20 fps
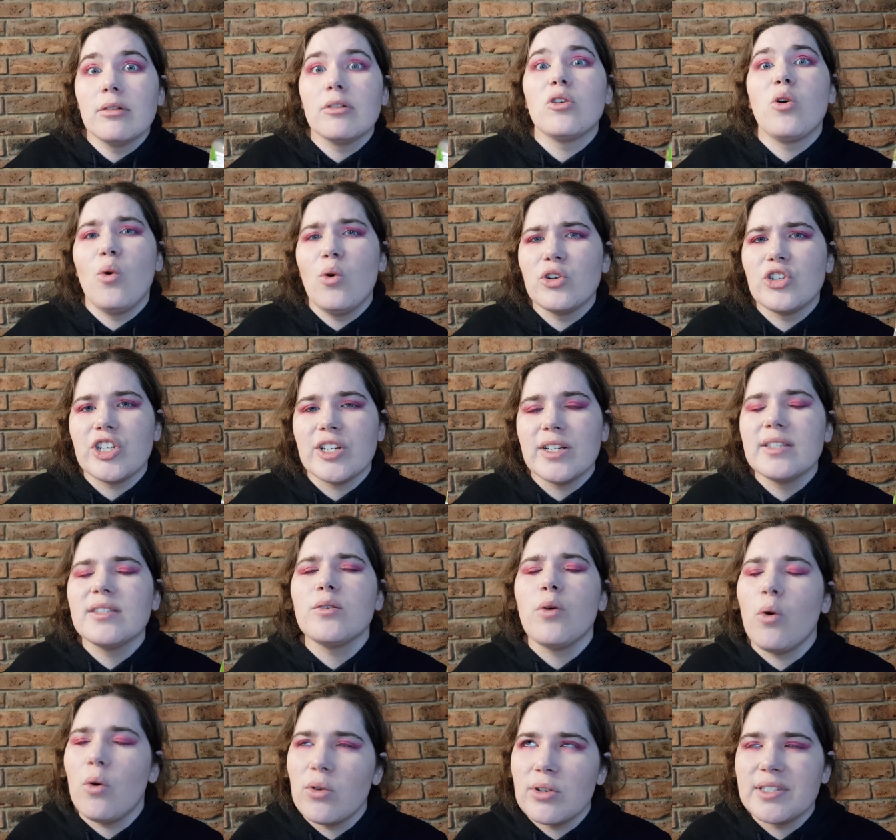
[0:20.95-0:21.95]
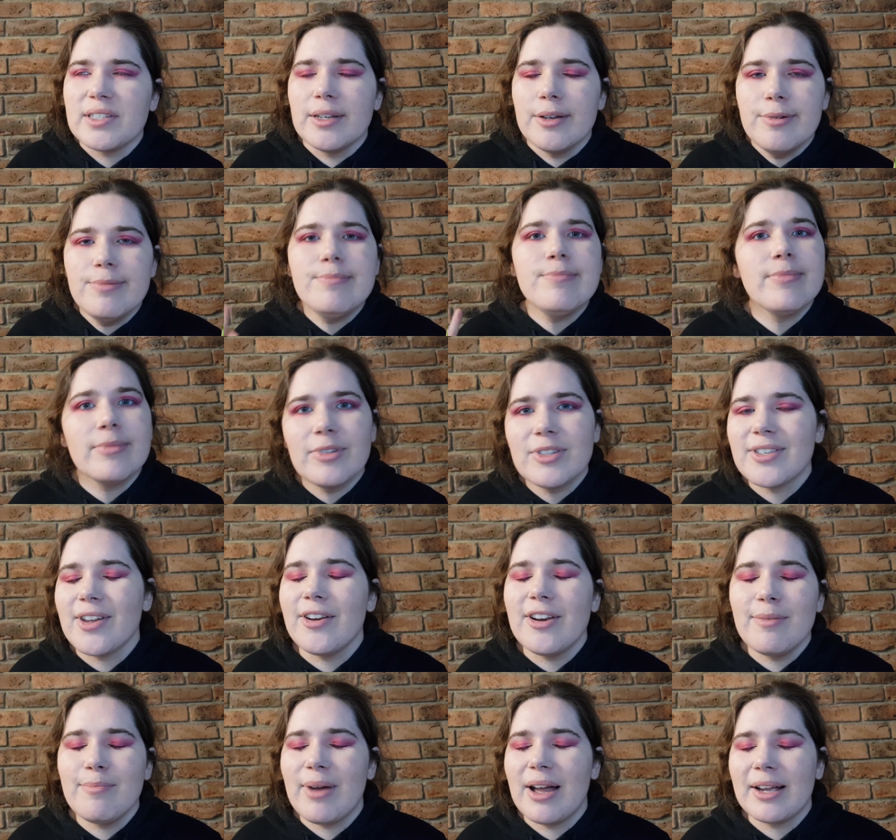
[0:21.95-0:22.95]
gorgeous, awesome,
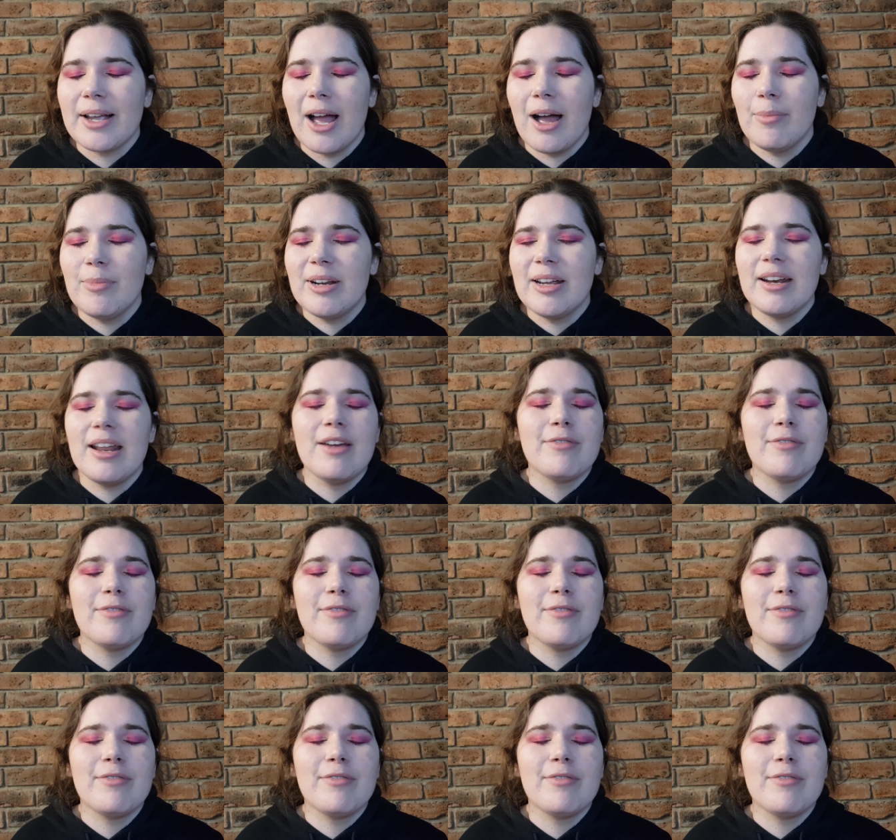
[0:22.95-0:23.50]
sodium bicarbonate.